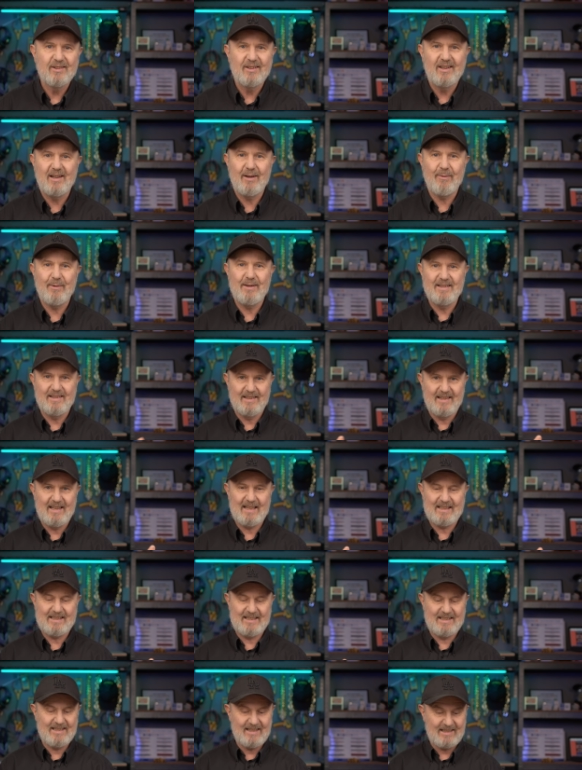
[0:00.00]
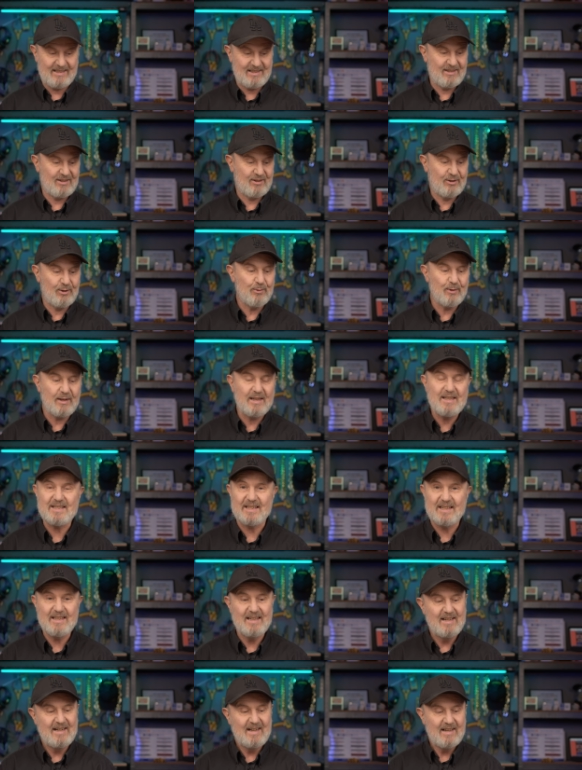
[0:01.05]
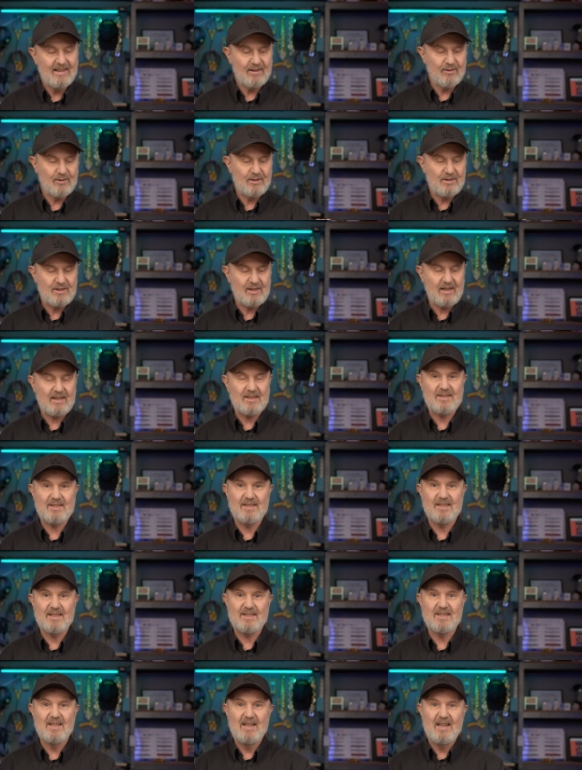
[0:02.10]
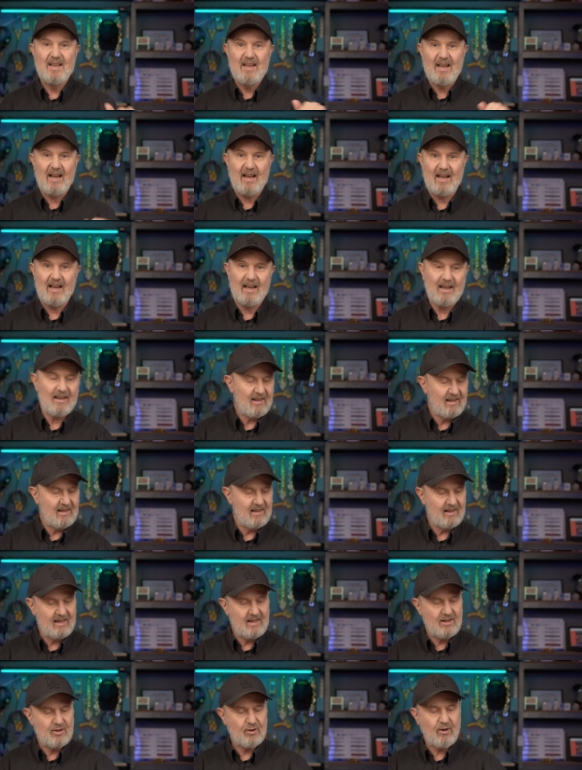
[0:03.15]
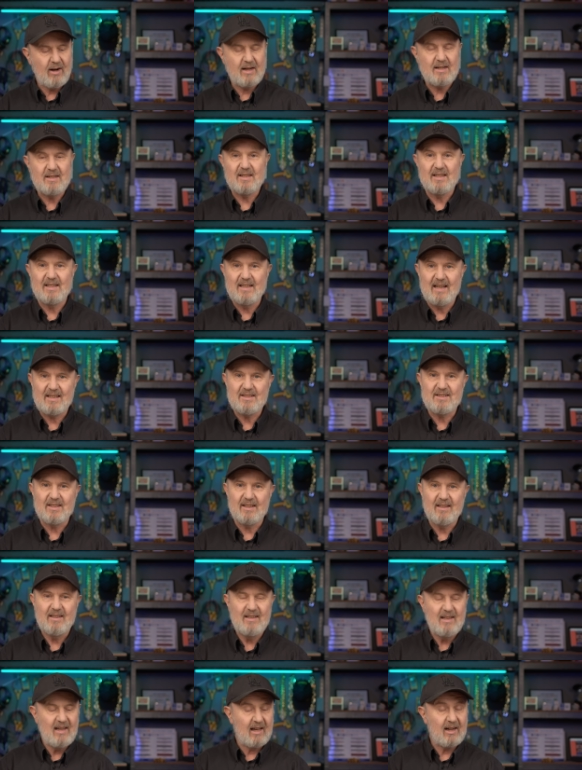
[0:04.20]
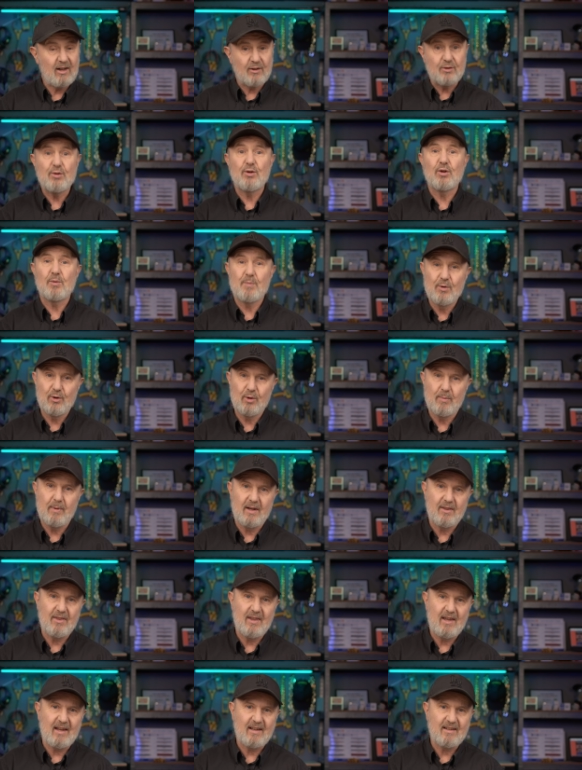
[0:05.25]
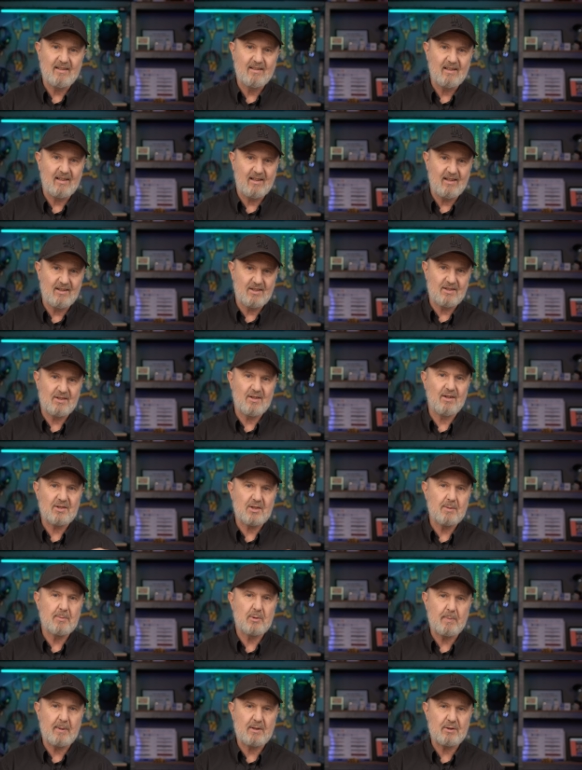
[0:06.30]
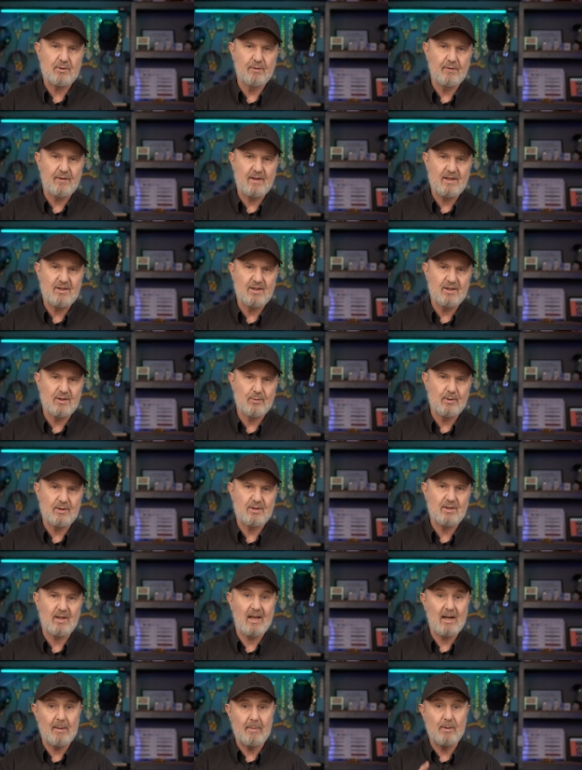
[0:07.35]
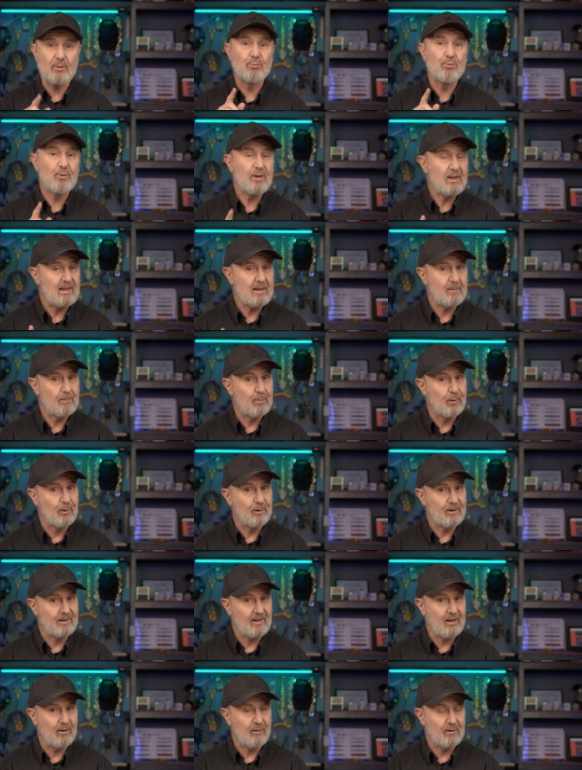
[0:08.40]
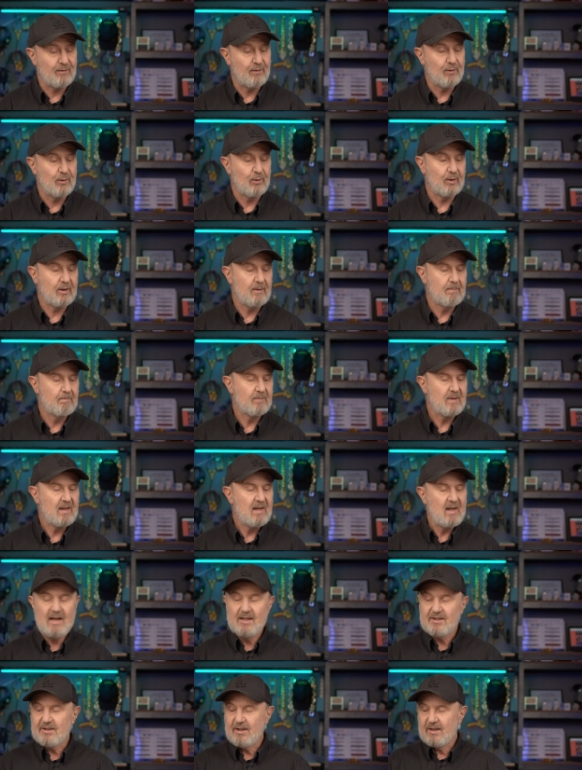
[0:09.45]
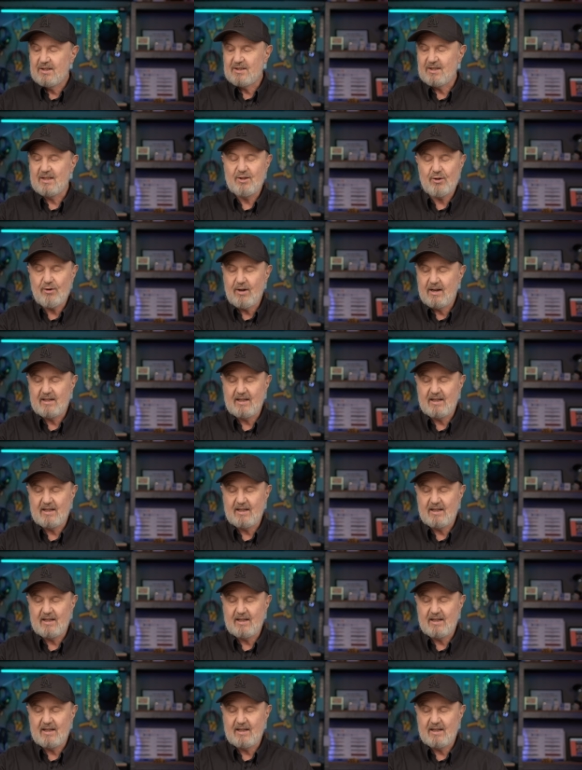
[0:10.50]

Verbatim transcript: I mean, that's just too easy. There is just this uh, uh integrated connector, and I'll talk more about that because it's got some special features which are going to be really important going forward. These integrated